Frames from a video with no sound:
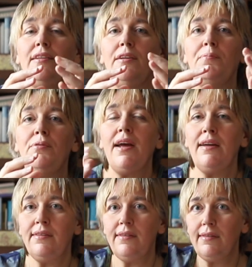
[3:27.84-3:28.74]
the
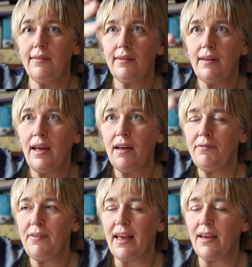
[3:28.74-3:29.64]
breasts
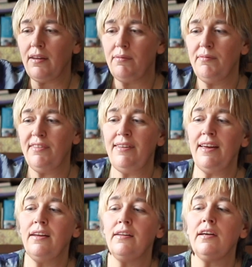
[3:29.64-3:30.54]
have like a
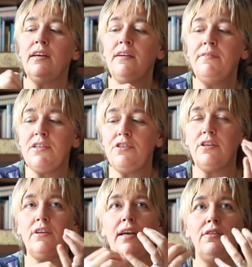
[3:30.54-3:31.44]
single
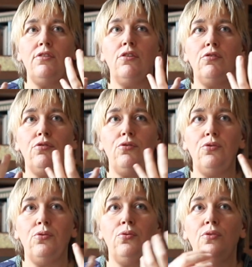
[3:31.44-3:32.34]
curvature and not
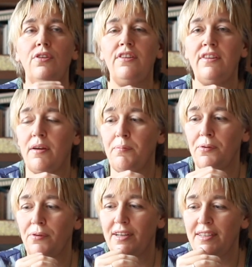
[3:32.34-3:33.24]
two
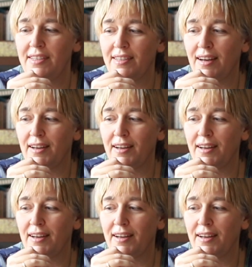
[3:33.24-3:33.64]
separate